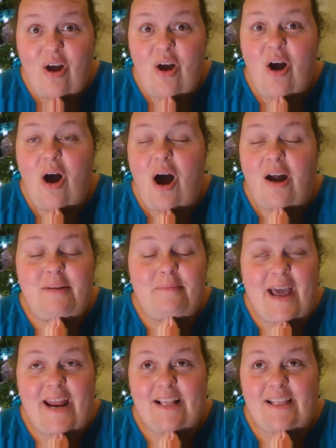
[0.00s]

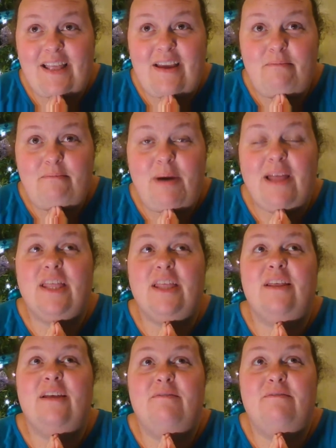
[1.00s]
Automatically, by the
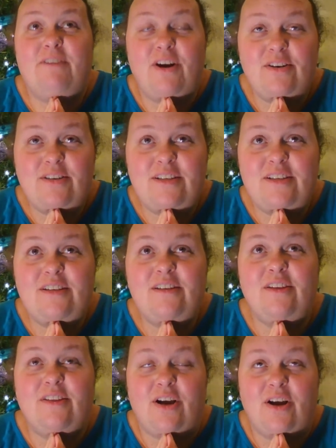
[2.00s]
first to
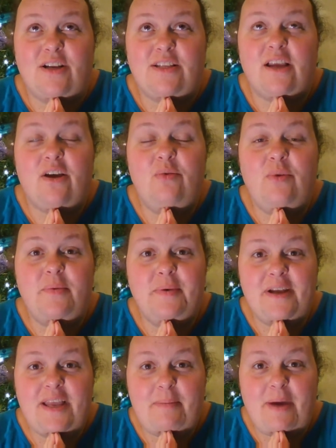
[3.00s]
the third, it's like, oh, when am I
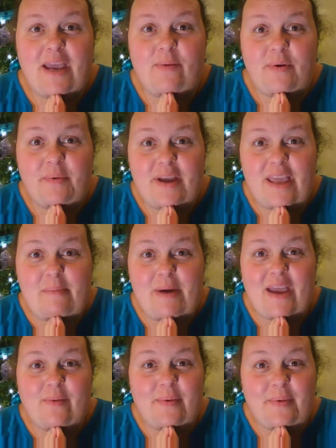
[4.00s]
going to get paid? When am I going to get
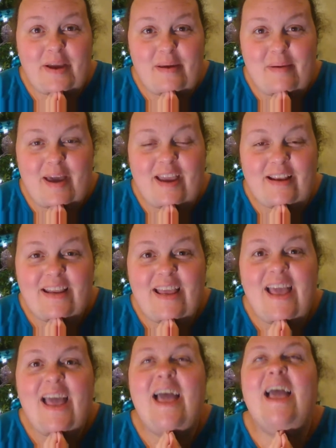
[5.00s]
paid? When am I going to get paid?
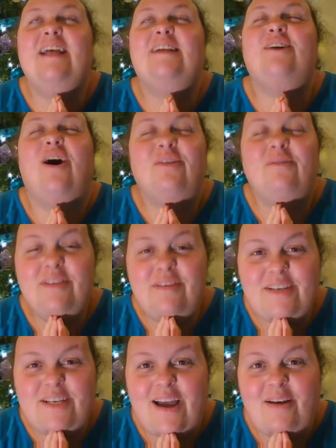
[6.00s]
It's all over the
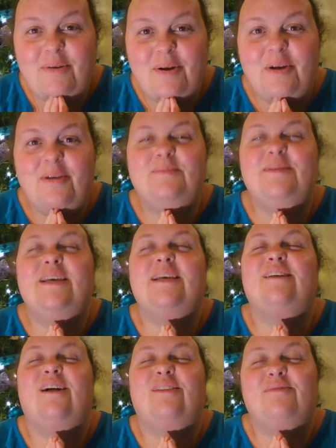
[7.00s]
chat rooms. It's
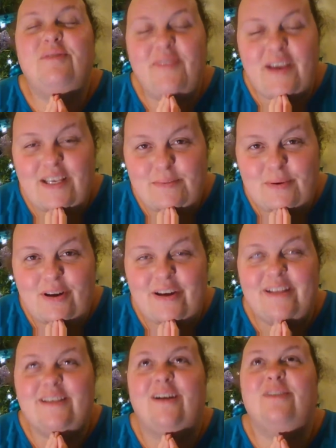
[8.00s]
all over Facebook.
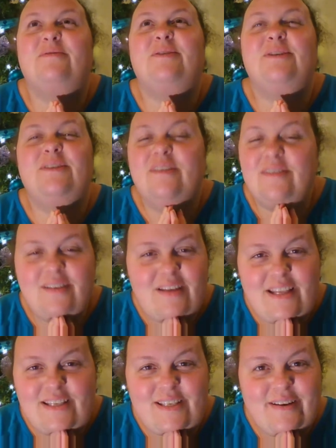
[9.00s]
It's all over
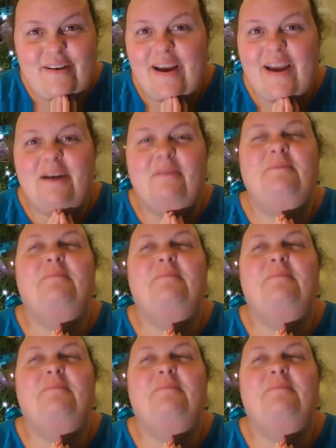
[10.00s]
Instagram.